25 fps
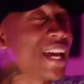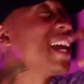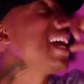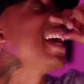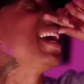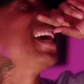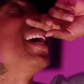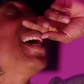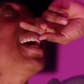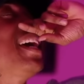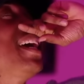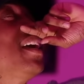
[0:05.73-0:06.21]

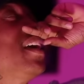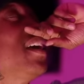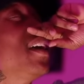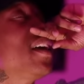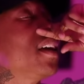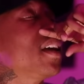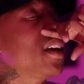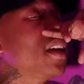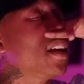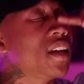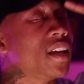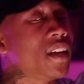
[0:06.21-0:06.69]
A
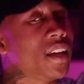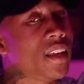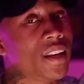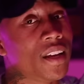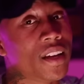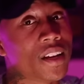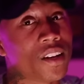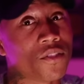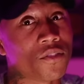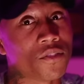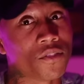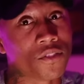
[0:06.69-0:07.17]
and
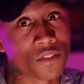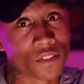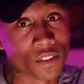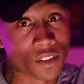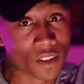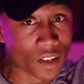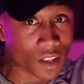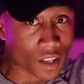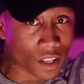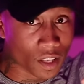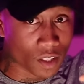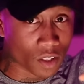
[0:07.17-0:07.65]
F,
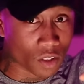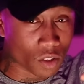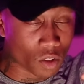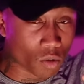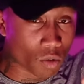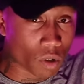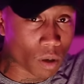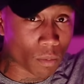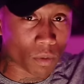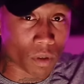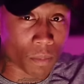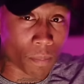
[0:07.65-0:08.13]

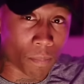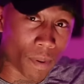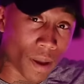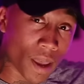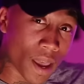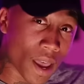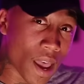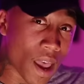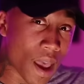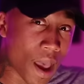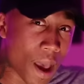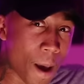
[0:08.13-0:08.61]
you up to
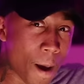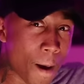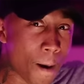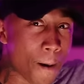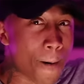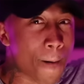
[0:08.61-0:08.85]
bat.